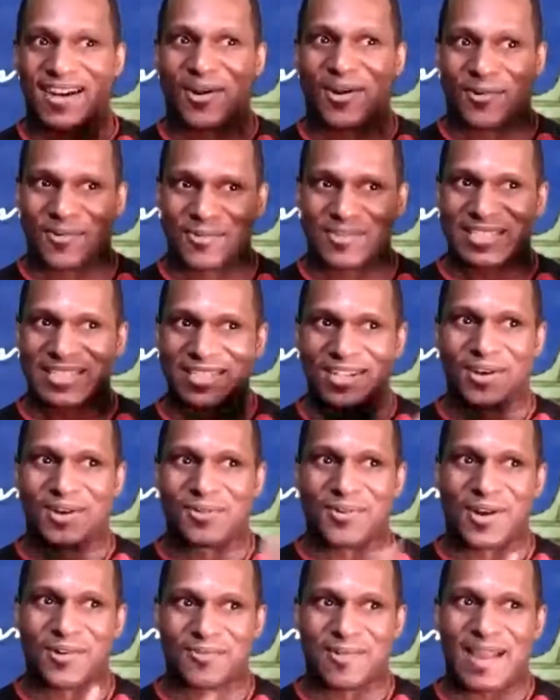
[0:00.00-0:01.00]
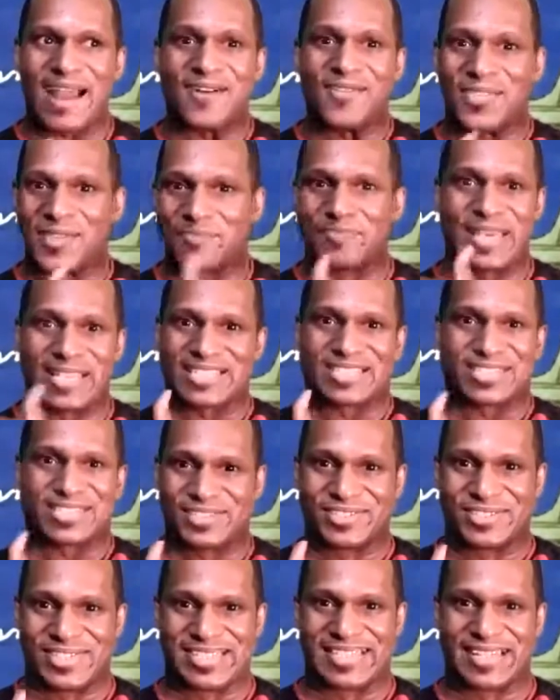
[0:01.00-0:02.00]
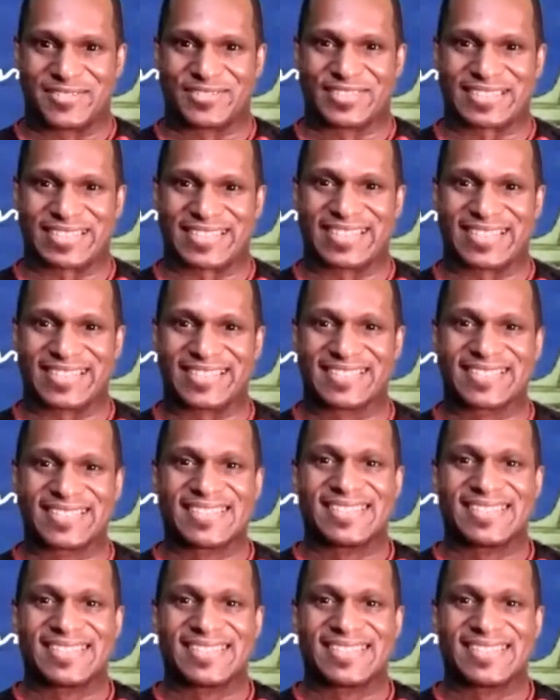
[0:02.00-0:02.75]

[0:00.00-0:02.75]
around the pictures and everything.